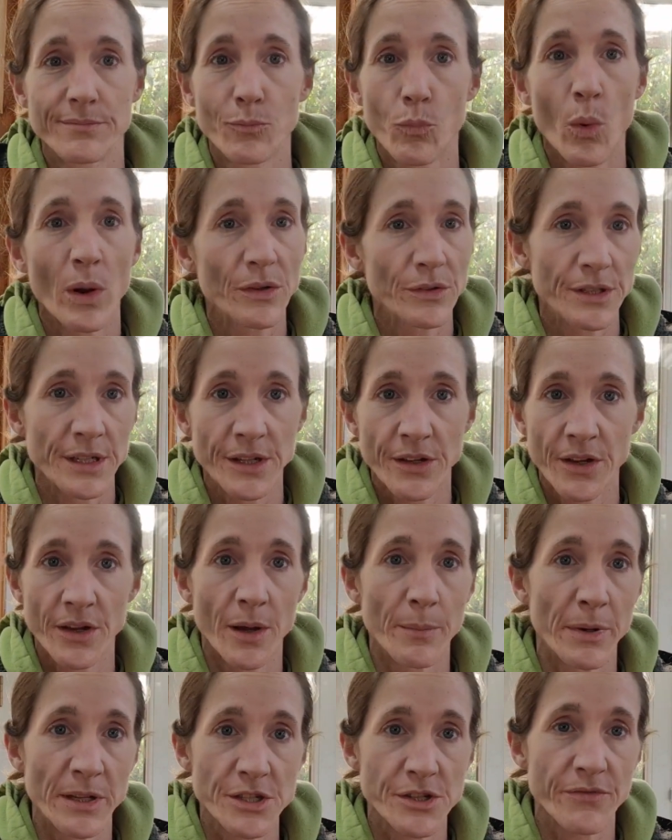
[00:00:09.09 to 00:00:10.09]
welding,
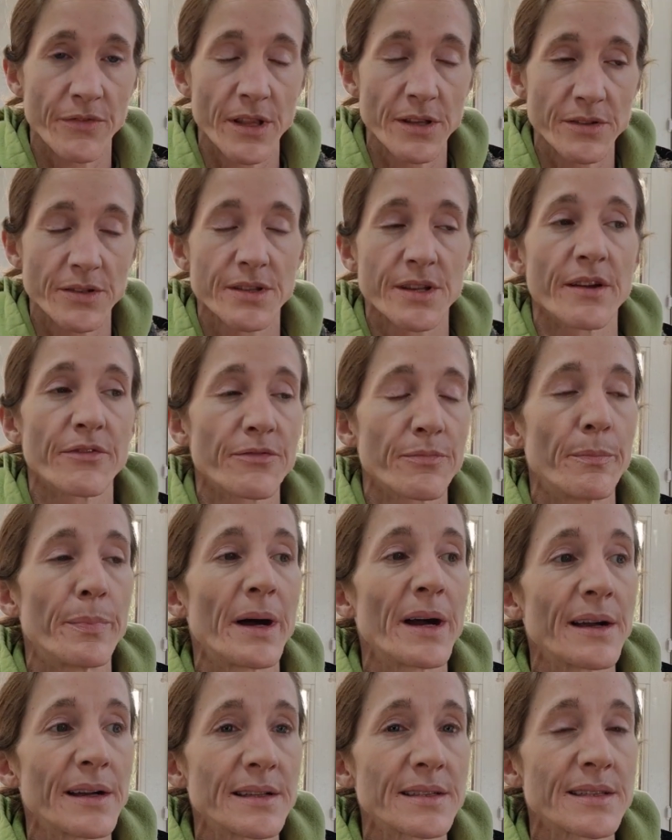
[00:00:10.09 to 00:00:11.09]
a bunch of other stuff,
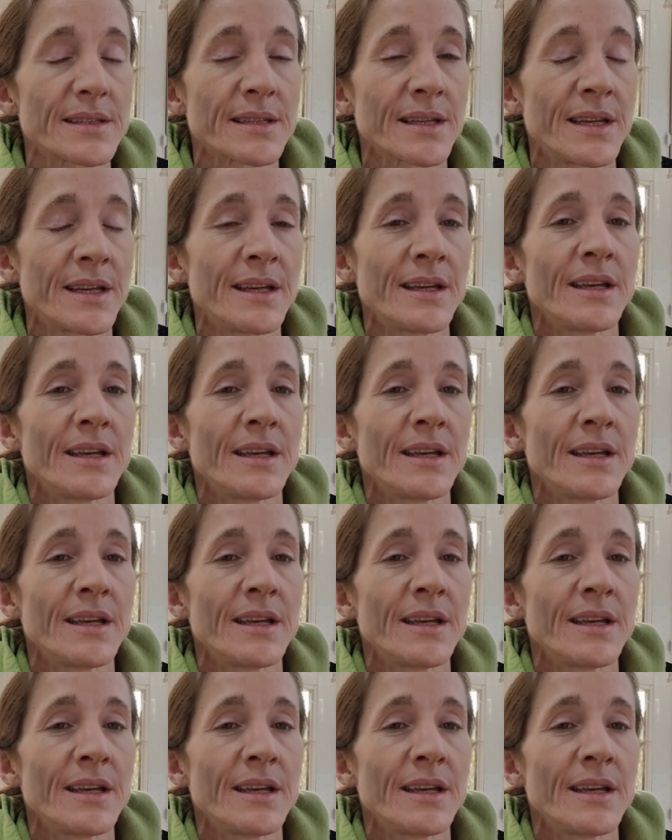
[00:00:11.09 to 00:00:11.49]
but